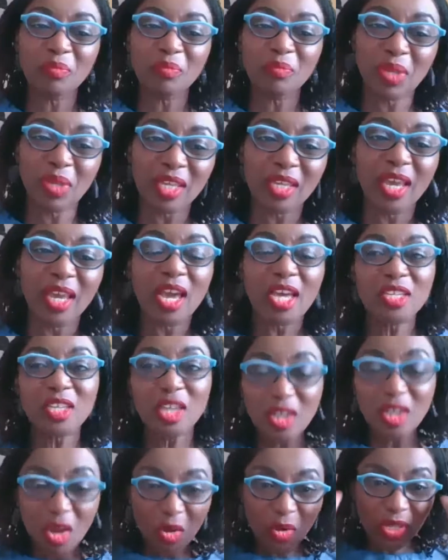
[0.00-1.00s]
be,
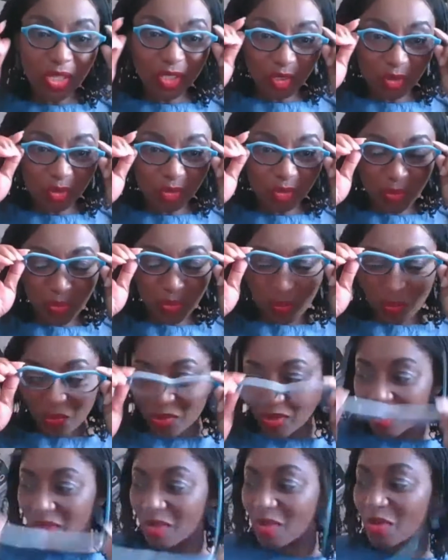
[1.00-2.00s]
it's
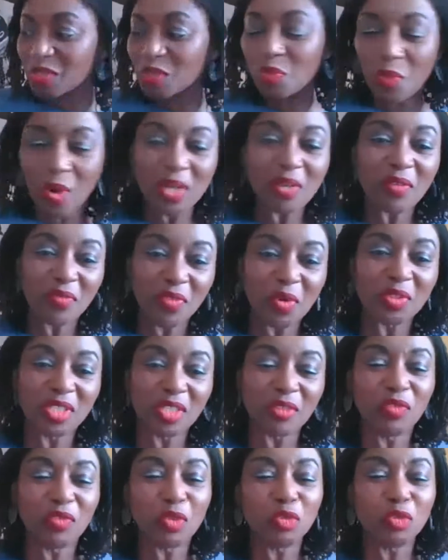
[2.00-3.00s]
one of those,
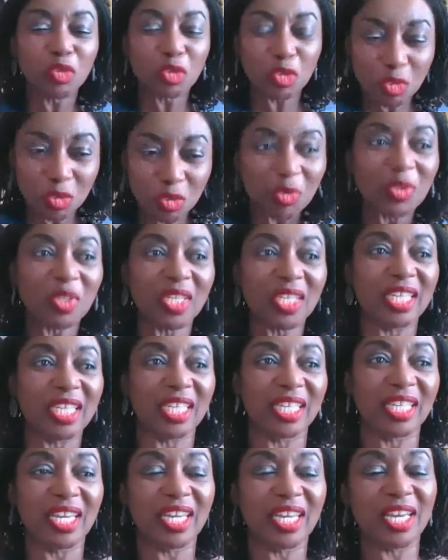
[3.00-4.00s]
if you
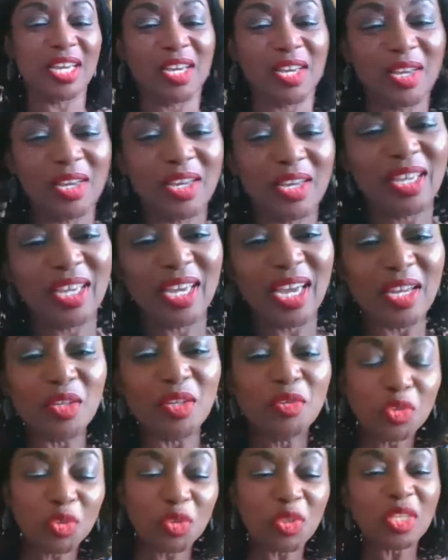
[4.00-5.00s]
truly
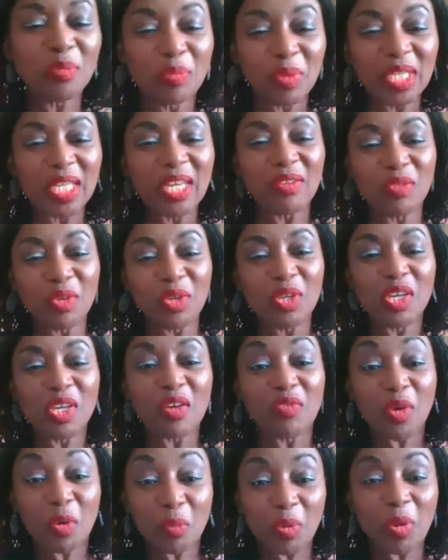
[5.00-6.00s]
believe you're here
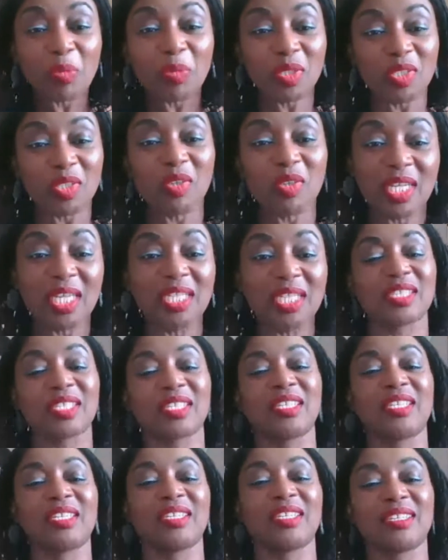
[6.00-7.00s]
for a purpose or
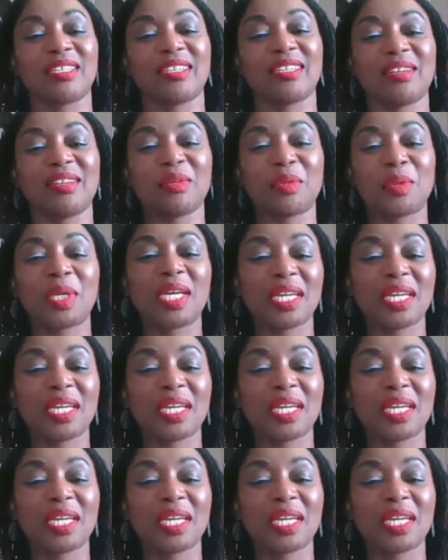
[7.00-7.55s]
destiny, right?